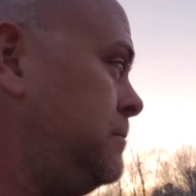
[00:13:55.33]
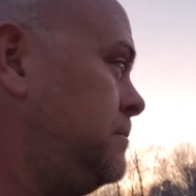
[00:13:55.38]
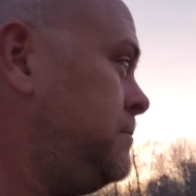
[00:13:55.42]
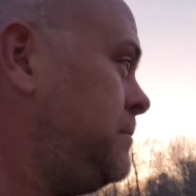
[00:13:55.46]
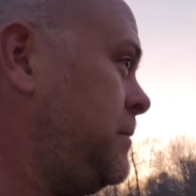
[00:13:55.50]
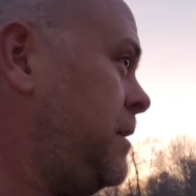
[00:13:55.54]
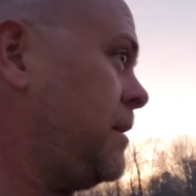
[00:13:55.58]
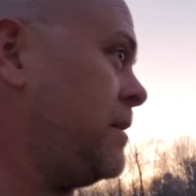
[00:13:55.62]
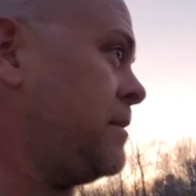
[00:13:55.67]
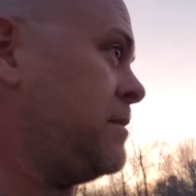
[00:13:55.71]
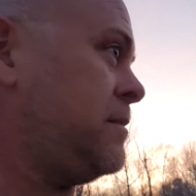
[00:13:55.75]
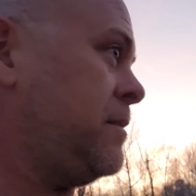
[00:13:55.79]

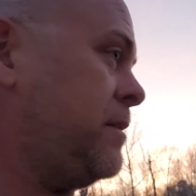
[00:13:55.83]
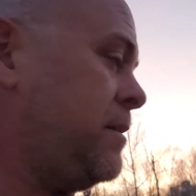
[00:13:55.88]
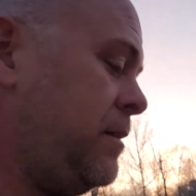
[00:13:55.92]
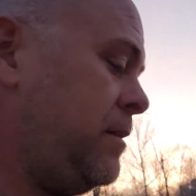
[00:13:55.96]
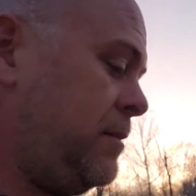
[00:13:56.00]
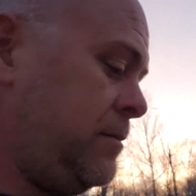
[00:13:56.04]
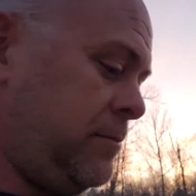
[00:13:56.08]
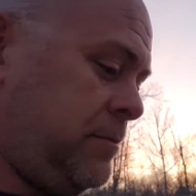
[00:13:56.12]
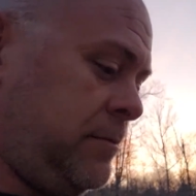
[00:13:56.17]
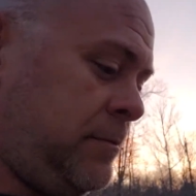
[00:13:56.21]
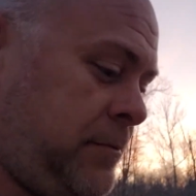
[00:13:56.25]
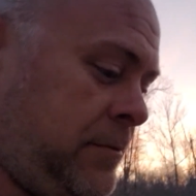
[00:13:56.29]
Like I said,
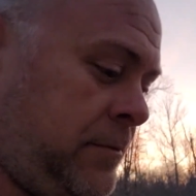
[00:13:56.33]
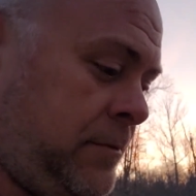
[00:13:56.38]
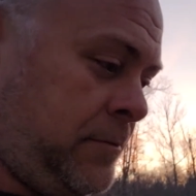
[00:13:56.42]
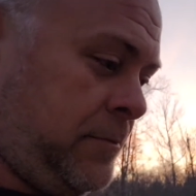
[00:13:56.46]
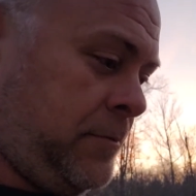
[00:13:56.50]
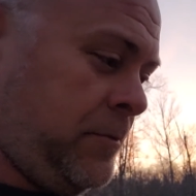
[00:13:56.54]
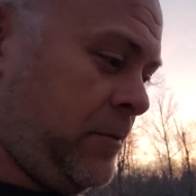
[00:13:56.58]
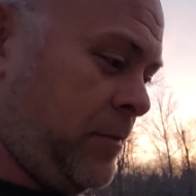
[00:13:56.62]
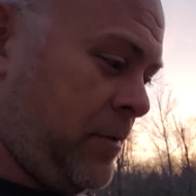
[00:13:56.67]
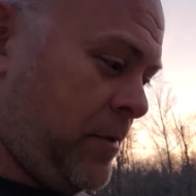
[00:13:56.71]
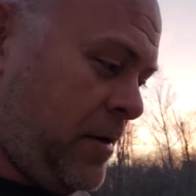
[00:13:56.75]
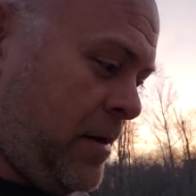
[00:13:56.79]
I'm
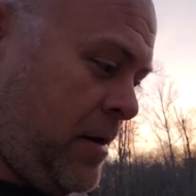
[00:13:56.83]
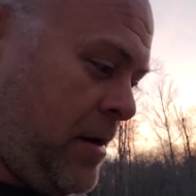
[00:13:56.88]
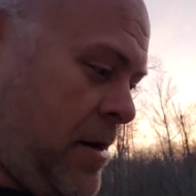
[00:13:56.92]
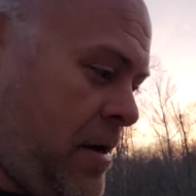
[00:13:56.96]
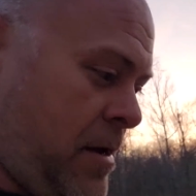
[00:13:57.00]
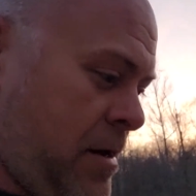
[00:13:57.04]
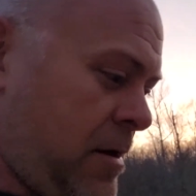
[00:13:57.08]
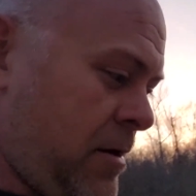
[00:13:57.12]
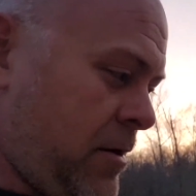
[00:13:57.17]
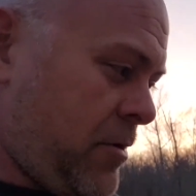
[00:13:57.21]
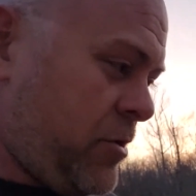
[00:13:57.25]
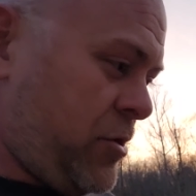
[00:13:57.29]

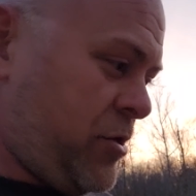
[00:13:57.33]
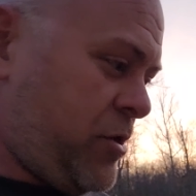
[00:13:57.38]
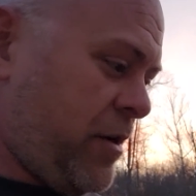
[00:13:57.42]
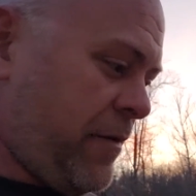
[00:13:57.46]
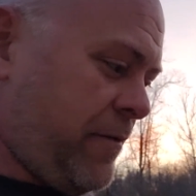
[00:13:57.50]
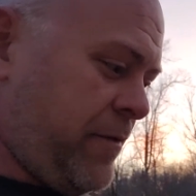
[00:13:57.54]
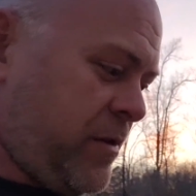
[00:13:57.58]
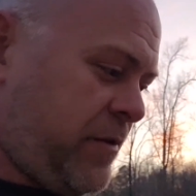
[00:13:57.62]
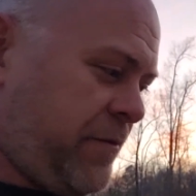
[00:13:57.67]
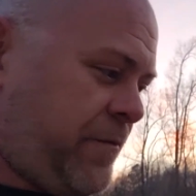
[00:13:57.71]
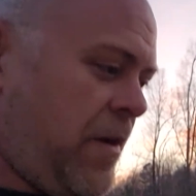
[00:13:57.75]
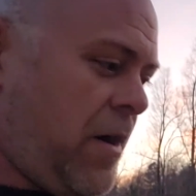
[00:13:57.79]
gonna shove
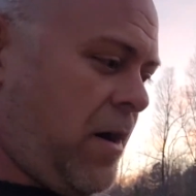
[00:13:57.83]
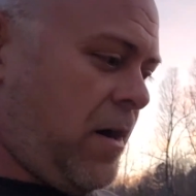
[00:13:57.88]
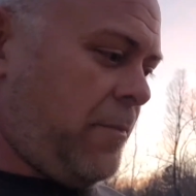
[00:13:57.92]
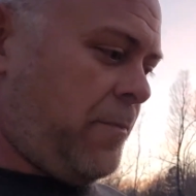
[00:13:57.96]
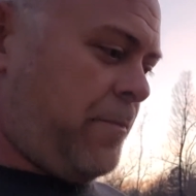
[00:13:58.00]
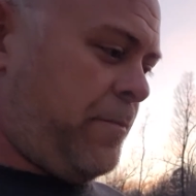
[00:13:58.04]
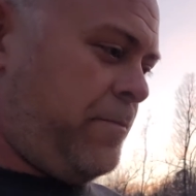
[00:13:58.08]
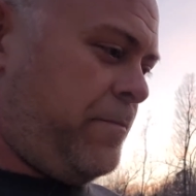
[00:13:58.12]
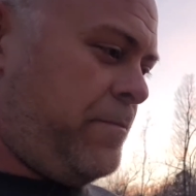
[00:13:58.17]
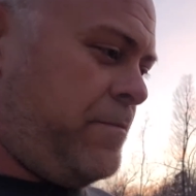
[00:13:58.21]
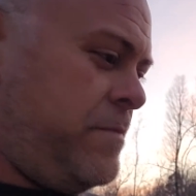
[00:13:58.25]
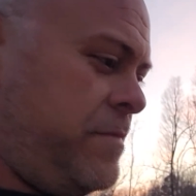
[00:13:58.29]
this fire
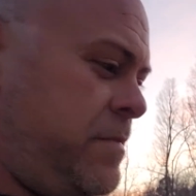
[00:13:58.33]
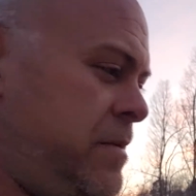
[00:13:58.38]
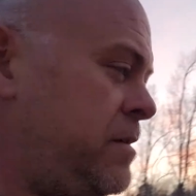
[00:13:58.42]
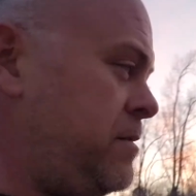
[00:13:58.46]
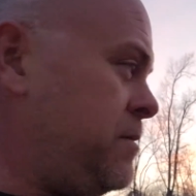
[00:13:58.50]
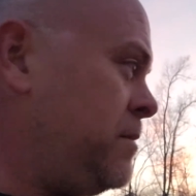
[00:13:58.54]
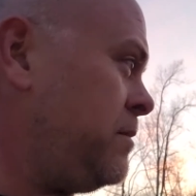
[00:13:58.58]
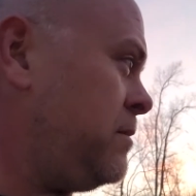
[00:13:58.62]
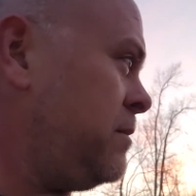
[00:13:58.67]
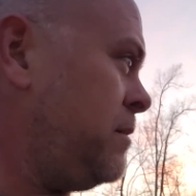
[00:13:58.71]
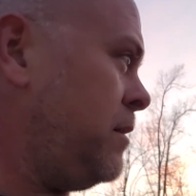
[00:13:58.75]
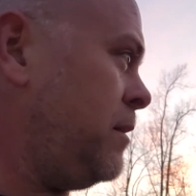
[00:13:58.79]

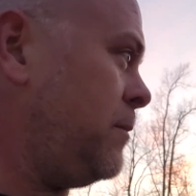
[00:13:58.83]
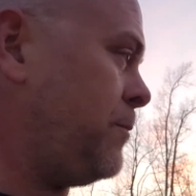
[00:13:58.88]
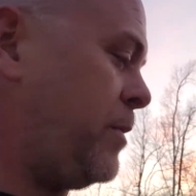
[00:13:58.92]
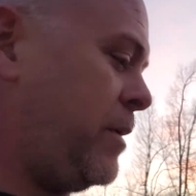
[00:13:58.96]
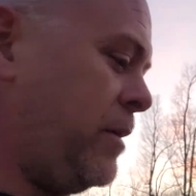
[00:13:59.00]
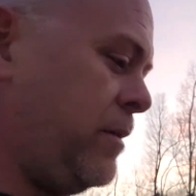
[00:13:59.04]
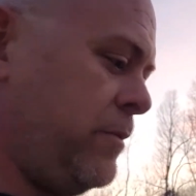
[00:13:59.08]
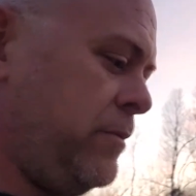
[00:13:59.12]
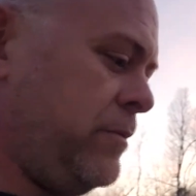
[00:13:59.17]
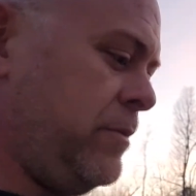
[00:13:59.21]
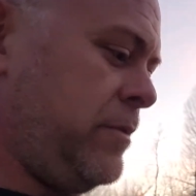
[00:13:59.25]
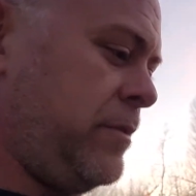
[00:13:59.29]
up
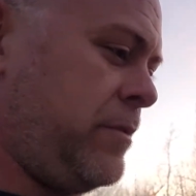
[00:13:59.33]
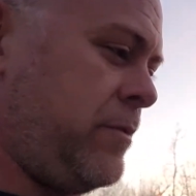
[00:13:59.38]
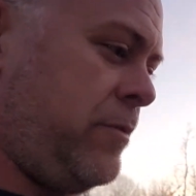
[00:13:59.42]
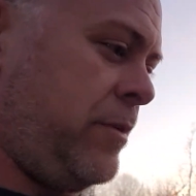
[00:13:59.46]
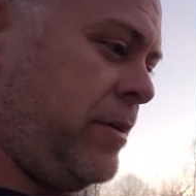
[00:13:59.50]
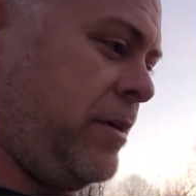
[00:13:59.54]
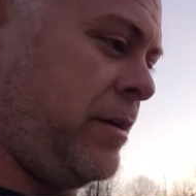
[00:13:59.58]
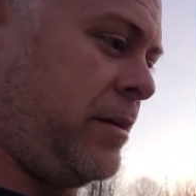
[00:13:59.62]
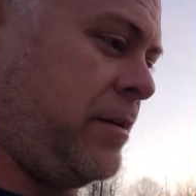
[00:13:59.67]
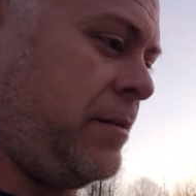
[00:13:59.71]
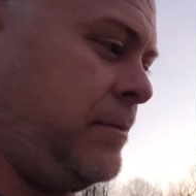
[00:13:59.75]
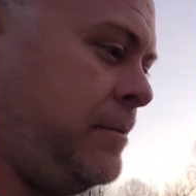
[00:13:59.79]
here real
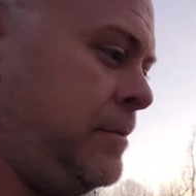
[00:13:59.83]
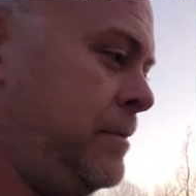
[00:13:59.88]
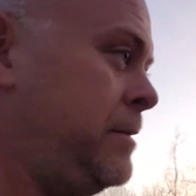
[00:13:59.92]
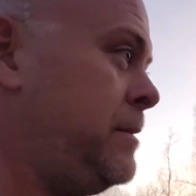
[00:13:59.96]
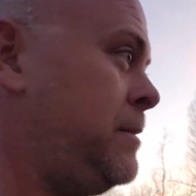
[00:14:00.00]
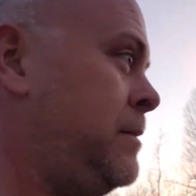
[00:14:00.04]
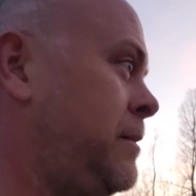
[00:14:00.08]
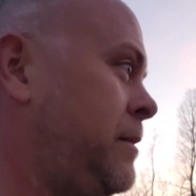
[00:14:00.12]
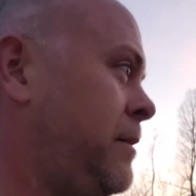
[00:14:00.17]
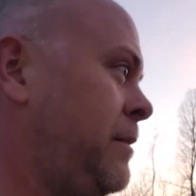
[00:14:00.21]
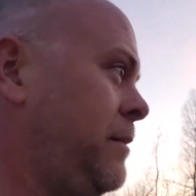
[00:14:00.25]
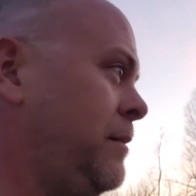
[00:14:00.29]
quick.
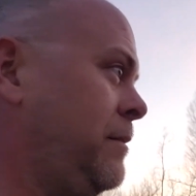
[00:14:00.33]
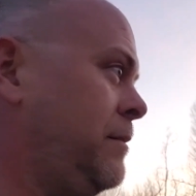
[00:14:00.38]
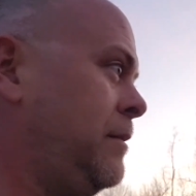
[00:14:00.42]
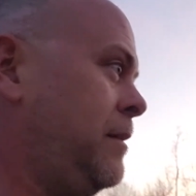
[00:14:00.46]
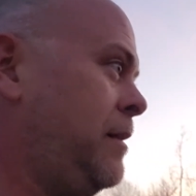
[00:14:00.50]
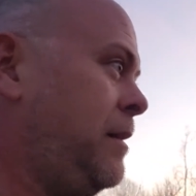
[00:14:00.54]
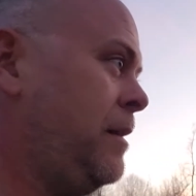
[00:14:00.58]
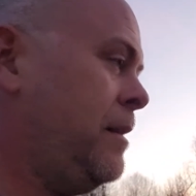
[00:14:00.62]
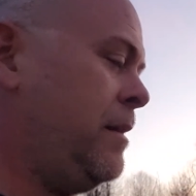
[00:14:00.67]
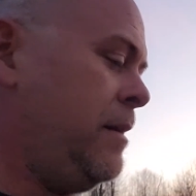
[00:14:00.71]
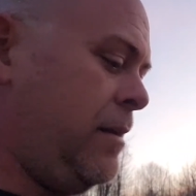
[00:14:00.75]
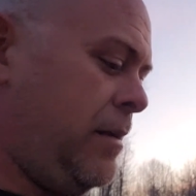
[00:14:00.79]

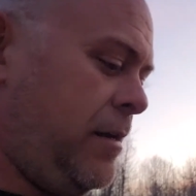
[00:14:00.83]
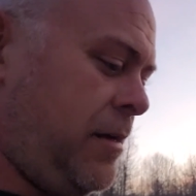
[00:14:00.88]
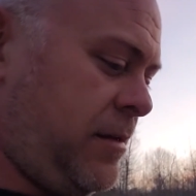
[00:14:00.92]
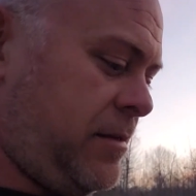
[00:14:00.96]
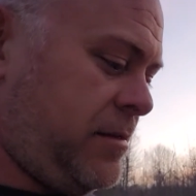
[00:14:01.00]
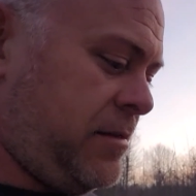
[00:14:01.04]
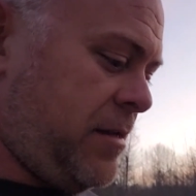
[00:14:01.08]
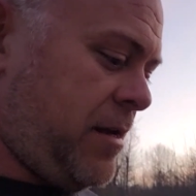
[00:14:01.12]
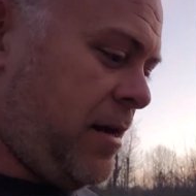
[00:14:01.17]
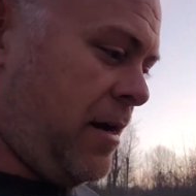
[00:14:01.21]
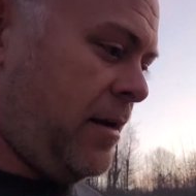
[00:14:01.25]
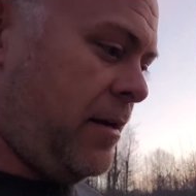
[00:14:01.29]
It's
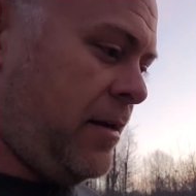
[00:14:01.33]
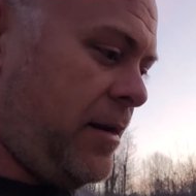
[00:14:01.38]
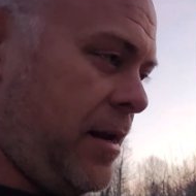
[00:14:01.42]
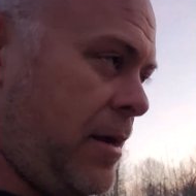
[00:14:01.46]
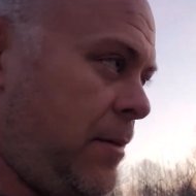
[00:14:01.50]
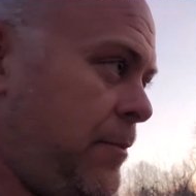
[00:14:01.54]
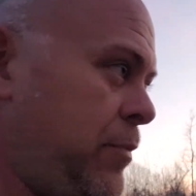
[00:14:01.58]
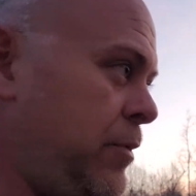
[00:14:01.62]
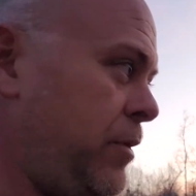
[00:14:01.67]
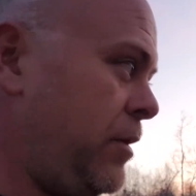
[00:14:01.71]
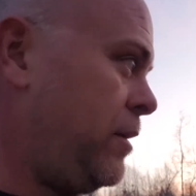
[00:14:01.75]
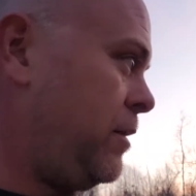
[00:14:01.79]
dying
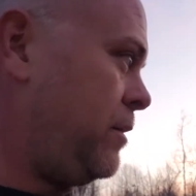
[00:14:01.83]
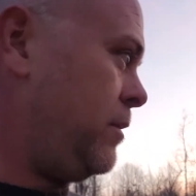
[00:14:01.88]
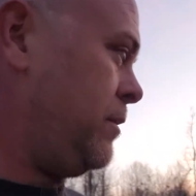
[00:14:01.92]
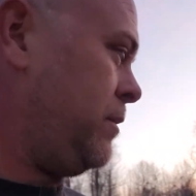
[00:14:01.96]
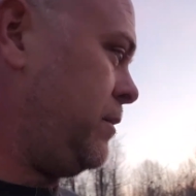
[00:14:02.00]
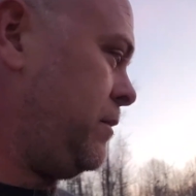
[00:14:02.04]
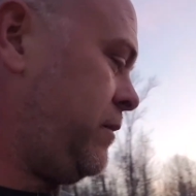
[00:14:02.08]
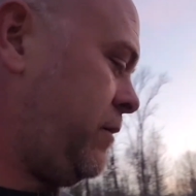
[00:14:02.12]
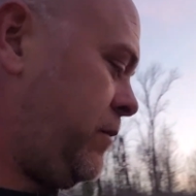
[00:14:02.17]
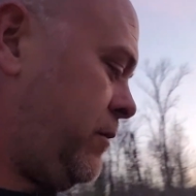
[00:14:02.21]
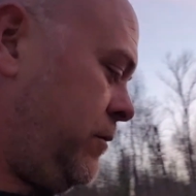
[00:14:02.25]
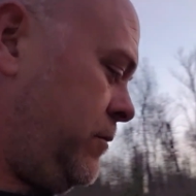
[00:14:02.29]
down pretty
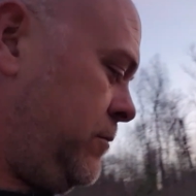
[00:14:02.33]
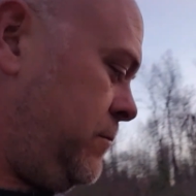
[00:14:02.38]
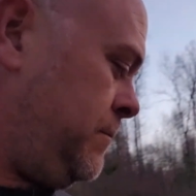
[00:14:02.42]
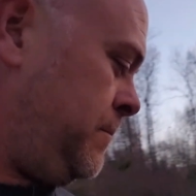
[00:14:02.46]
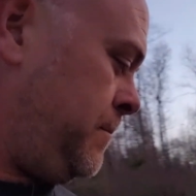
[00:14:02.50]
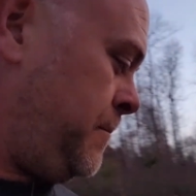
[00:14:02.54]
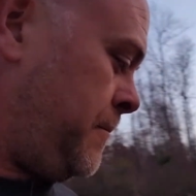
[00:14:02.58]
good, so